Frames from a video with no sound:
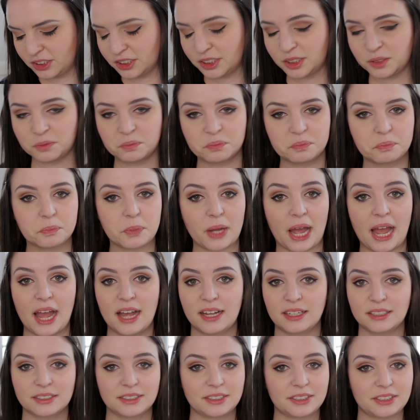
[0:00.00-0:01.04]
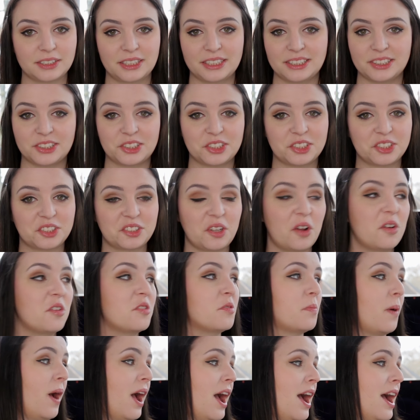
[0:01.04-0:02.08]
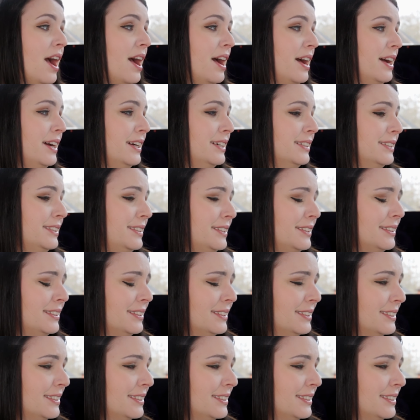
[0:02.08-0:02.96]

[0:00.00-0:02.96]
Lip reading: just bad. It's so bad. I